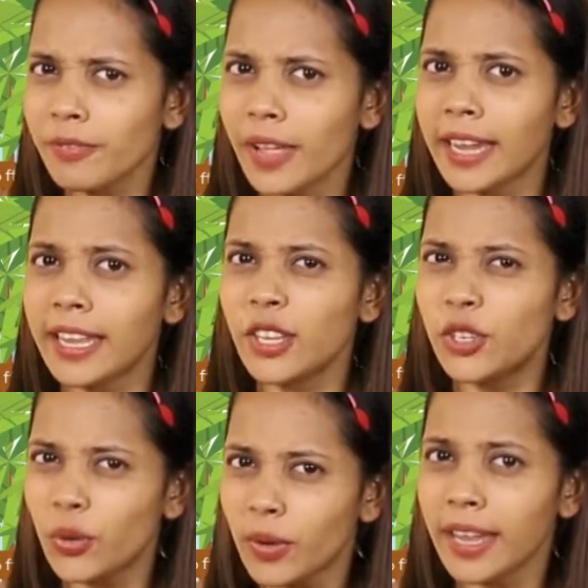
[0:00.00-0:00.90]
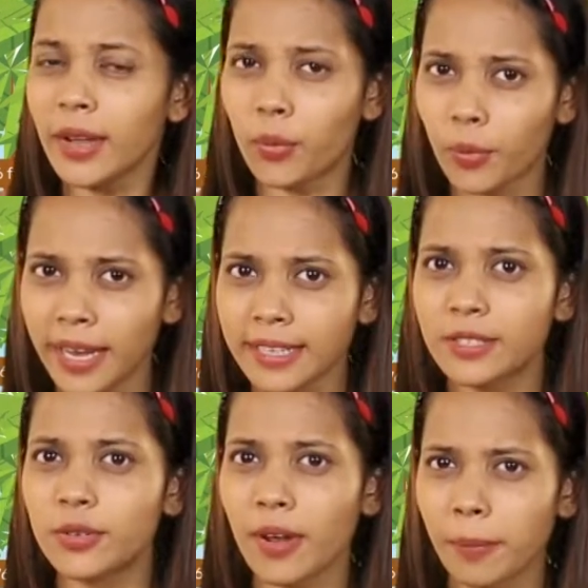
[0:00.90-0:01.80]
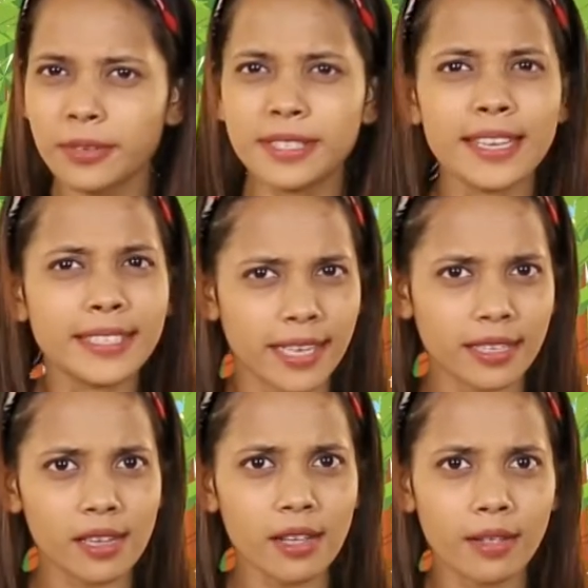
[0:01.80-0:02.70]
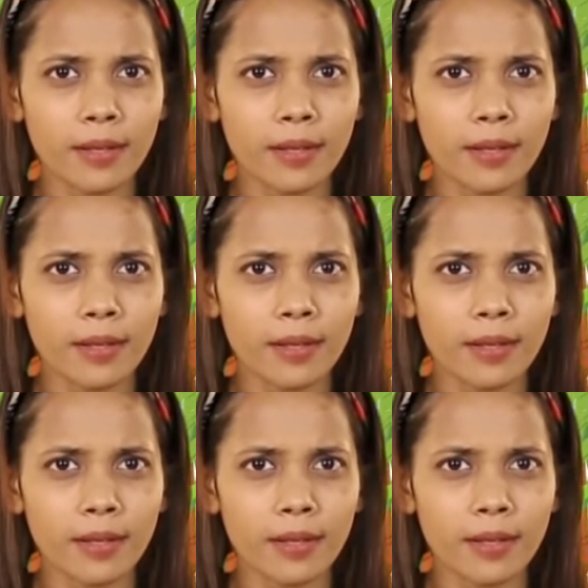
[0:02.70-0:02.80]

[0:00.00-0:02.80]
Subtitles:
of any unique ways to represent data?